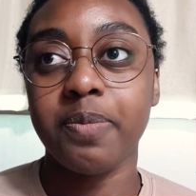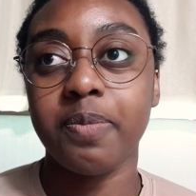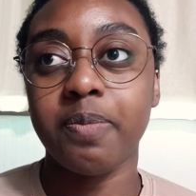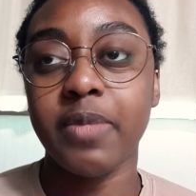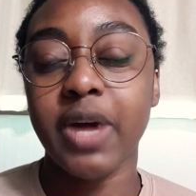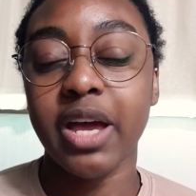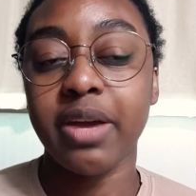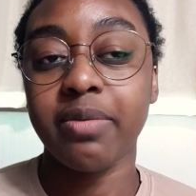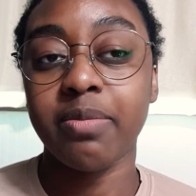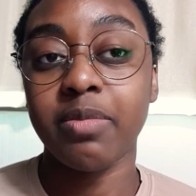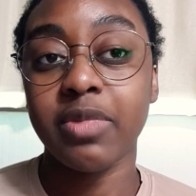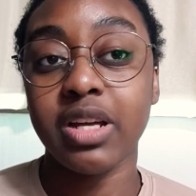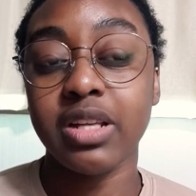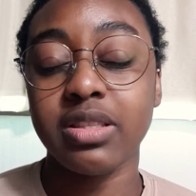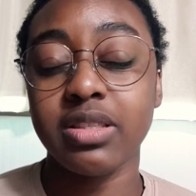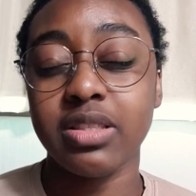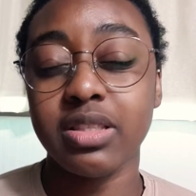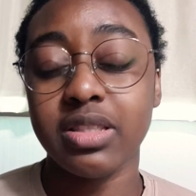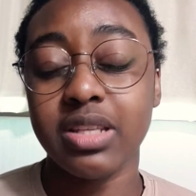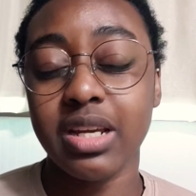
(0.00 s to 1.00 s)

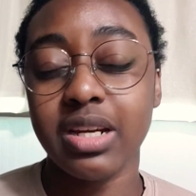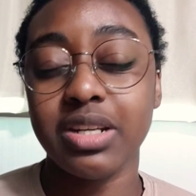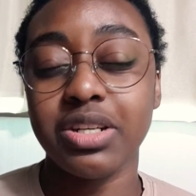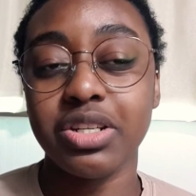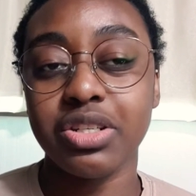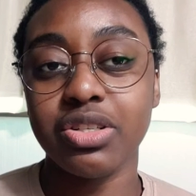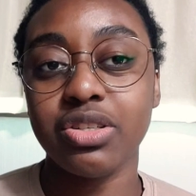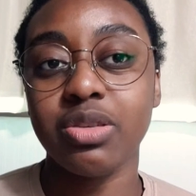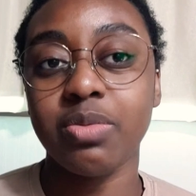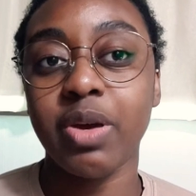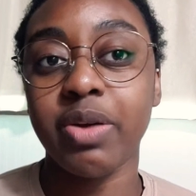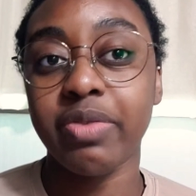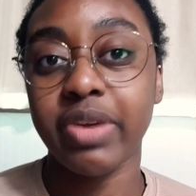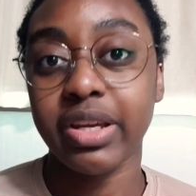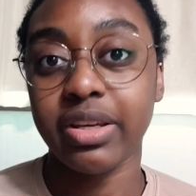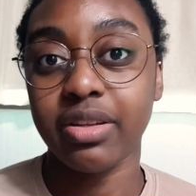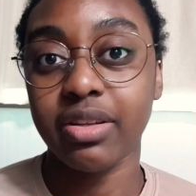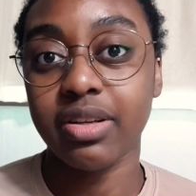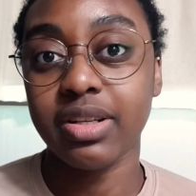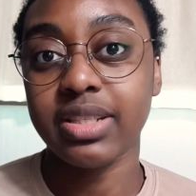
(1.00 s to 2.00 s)
in addition to my
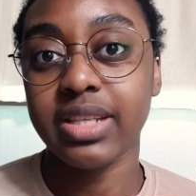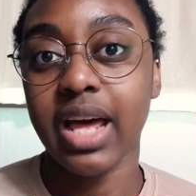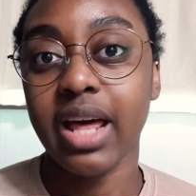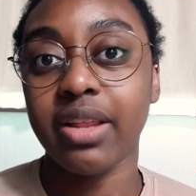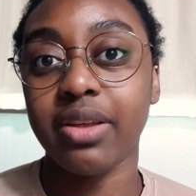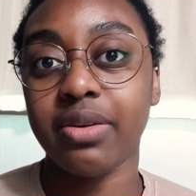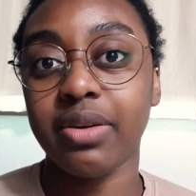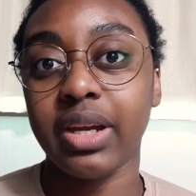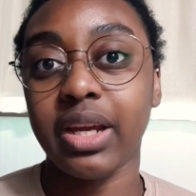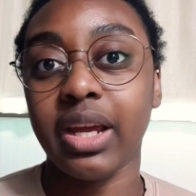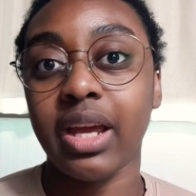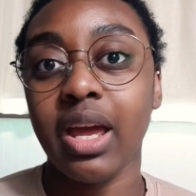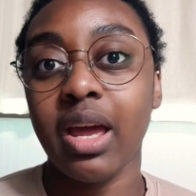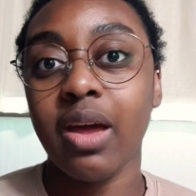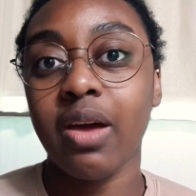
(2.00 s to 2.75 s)
regular salary